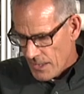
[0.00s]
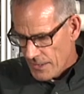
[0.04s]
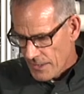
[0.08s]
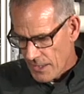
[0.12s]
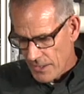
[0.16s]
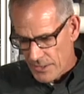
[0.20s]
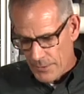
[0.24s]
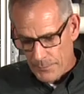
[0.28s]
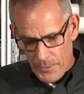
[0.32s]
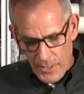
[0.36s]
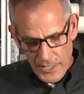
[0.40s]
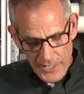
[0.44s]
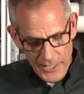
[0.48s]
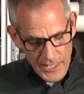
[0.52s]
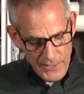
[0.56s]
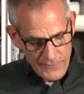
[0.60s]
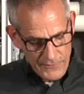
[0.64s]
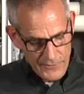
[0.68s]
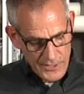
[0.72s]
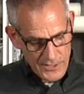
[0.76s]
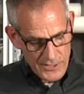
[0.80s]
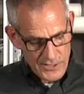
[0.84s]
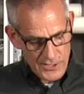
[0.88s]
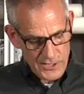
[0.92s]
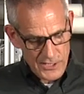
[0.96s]
Now you might
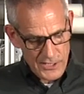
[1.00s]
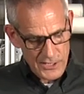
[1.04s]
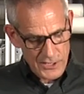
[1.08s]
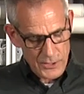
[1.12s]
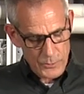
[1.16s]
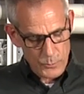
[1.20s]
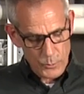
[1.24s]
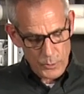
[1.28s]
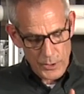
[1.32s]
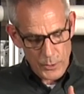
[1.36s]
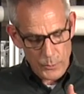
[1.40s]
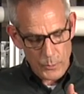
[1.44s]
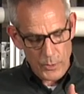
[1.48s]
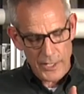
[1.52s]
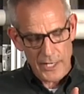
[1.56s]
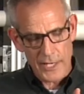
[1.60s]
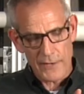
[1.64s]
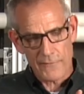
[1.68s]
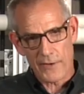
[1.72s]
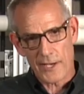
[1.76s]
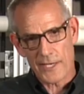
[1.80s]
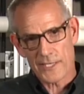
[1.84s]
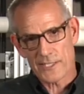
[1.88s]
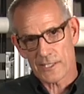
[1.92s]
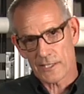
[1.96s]
have an instance where you want to
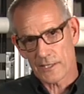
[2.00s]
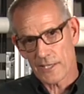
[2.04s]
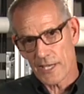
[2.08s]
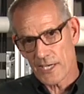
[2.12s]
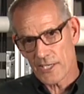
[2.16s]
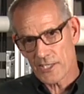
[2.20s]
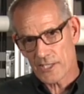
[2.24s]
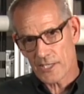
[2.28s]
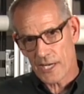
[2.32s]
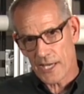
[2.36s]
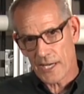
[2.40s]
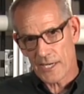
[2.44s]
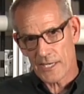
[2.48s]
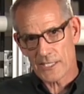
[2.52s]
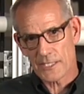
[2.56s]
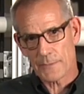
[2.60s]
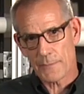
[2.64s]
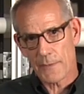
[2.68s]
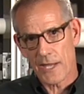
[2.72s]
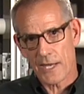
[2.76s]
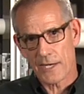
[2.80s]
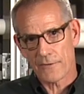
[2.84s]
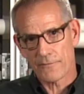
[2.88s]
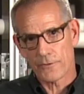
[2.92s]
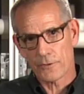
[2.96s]
have isolation on
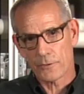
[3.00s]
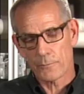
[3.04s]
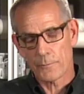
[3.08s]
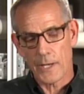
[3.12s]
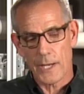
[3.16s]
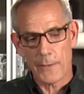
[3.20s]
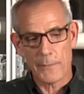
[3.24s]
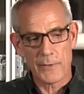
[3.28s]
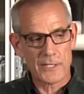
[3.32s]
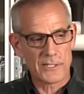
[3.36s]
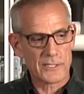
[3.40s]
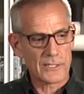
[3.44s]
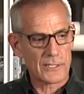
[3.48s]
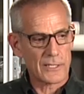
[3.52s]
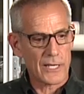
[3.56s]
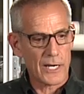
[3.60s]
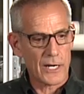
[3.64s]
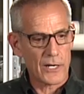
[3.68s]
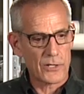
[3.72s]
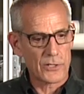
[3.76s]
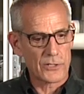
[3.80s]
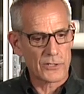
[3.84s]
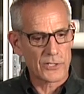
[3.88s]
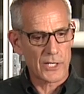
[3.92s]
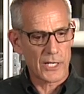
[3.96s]
this manifold. Maybe it's a
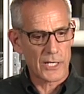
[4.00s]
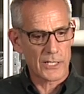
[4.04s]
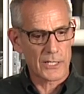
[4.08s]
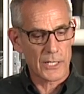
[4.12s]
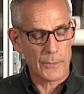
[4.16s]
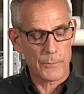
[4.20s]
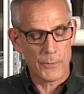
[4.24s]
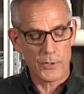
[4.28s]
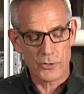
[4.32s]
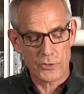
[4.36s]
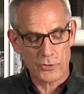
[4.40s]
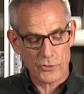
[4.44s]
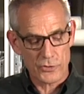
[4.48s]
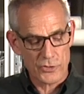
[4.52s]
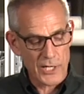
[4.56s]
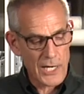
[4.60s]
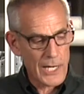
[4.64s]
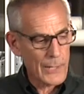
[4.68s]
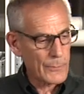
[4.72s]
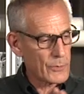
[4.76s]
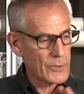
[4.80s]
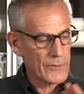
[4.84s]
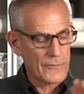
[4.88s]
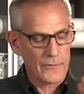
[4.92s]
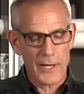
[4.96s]
large uh, commercial
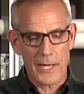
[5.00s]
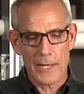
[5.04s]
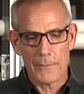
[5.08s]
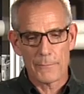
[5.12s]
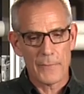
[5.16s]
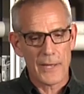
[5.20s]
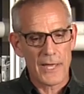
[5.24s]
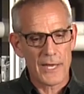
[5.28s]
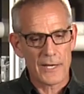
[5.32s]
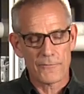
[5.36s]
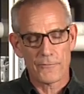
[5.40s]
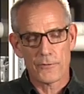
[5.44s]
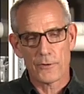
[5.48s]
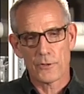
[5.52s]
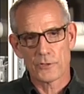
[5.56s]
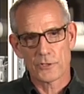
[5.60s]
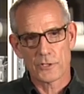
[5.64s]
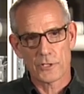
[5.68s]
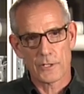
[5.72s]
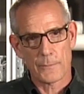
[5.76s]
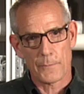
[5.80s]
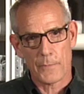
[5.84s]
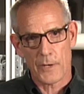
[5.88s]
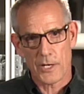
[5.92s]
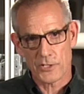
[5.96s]
job where you've got manifolds
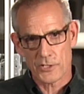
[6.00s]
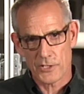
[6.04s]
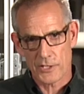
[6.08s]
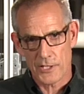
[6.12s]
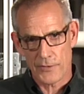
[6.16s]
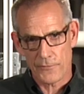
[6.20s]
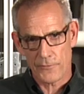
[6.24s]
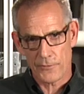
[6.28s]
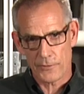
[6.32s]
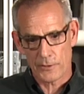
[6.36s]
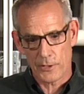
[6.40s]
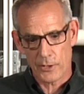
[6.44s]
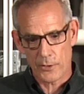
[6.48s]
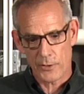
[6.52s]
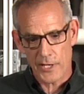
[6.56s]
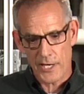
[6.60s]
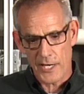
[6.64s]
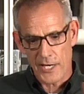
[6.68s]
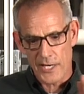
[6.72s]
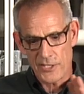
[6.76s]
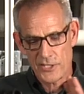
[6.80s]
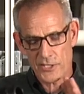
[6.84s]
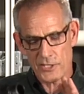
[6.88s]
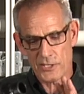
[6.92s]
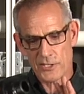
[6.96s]
in a bunch of different
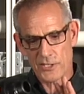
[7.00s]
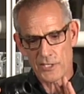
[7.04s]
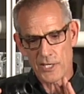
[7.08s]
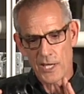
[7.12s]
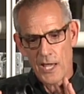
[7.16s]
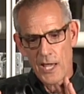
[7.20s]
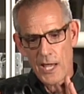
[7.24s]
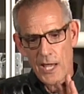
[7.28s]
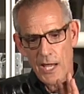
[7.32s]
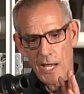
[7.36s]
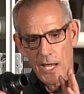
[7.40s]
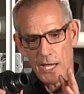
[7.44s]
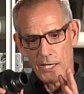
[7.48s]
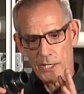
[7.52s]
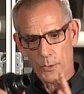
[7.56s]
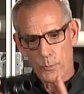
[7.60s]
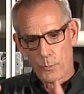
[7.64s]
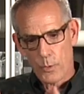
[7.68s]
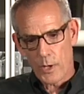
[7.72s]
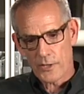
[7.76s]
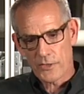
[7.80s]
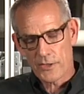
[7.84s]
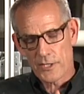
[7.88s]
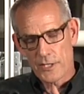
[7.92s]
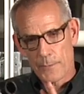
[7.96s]
locations and you
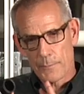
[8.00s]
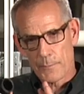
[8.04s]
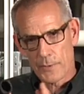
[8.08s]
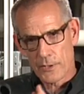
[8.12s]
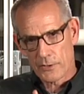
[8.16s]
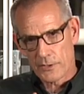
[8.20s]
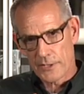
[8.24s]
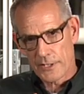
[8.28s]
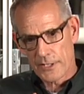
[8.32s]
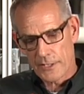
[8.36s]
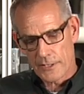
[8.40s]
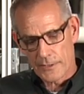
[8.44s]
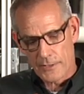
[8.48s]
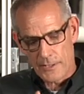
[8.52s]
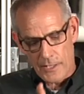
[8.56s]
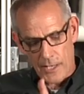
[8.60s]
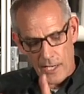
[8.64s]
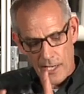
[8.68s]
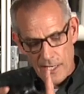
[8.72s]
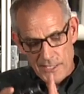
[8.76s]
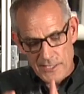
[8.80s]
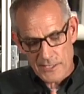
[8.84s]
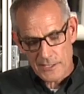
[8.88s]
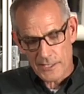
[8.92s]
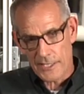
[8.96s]
want the ability to
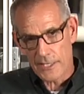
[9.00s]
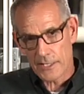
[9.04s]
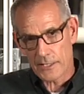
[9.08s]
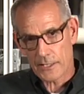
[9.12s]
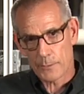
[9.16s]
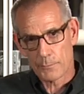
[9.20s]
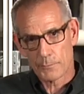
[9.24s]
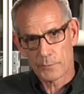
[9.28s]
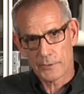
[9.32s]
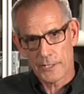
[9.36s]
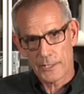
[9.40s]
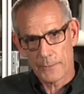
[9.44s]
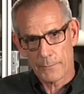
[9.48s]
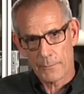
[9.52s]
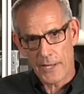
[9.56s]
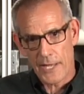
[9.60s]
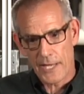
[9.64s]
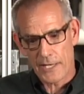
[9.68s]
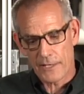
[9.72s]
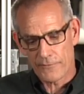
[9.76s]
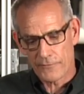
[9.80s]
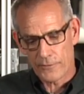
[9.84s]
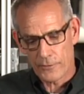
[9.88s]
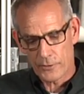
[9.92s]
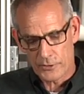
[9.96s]
isolate a complete
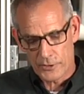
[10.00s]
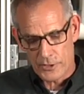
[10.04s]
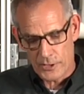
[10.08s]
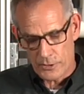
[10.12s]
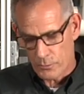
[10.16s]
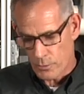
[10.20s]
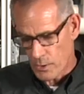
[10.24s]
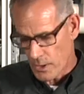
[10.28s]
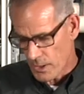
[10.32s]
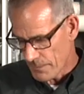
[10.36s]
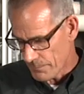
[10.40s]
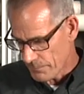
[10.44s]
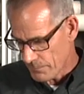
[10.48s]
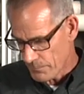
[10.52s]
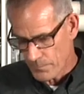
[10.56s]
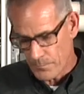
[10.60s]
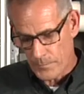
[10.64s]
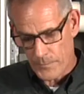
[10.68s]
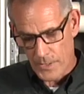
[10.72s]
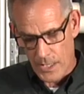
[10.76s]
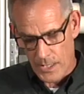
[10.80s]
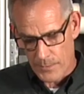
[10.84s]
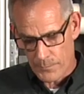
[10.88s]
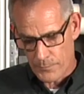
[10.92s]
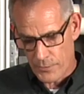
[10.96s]
manifold to um,
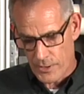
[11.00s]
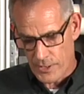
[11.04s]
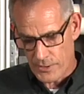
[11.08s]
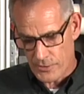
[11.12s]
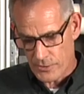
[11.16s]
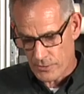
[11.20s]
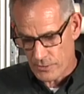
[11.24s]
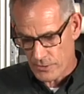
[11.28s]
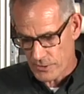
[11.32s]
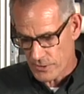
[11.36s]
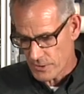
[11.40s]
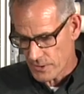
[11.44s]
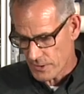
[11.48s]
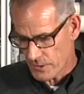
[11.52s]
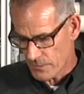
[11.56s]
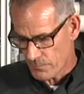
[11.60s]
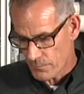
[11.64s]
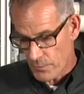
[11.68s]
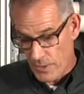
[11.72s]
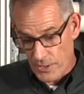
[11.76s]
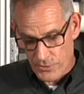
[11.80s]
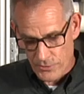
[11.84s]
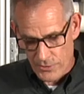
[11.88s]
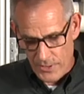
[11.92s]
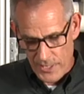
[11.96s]
uh, pressure,
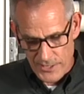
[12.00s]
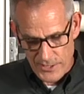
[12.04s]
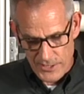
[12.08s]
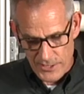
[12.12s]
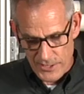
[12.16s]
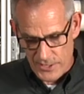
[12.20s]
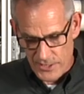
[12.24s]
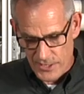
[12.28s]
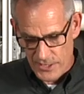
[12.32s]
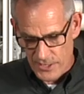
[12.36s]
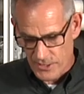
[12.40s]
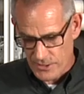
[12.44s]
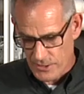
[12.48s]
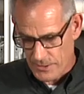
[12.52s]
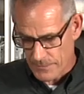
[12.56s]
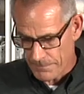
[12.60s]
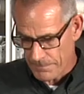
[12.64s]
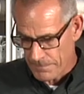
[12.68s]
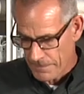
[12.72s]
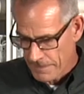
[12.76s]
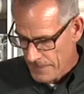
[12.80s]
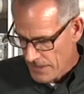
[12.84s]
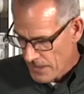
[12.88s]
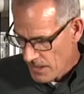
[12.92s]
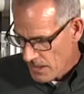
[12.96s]
pressurize the system.